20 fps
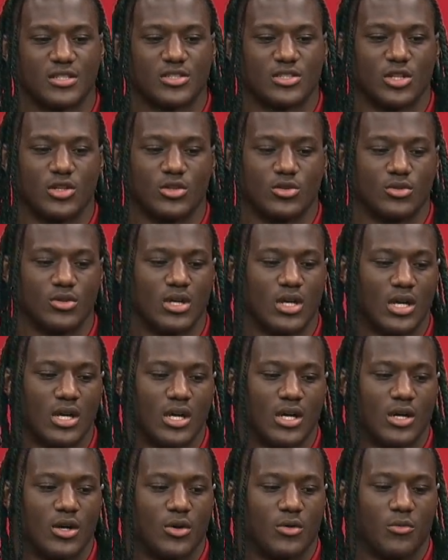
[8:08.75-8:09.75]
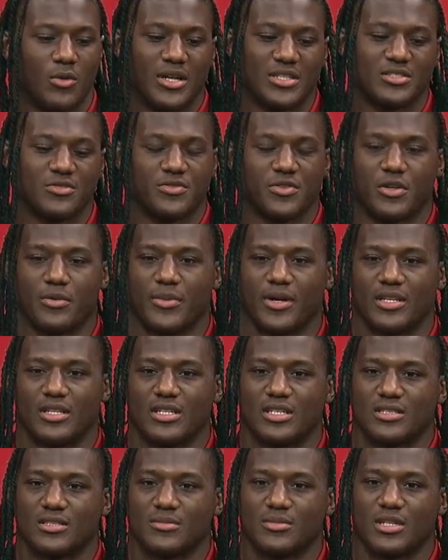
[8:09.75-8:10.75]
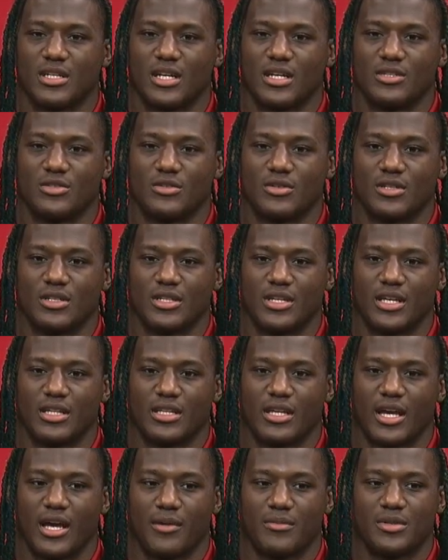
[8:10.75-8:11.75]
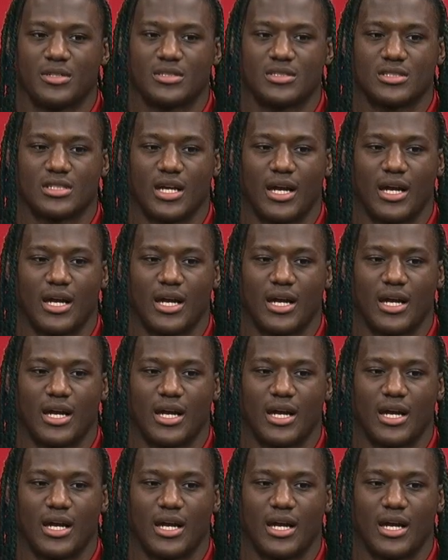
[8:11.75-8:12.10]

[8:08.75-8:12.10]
So watching film, I, that's something I do on a daily habits.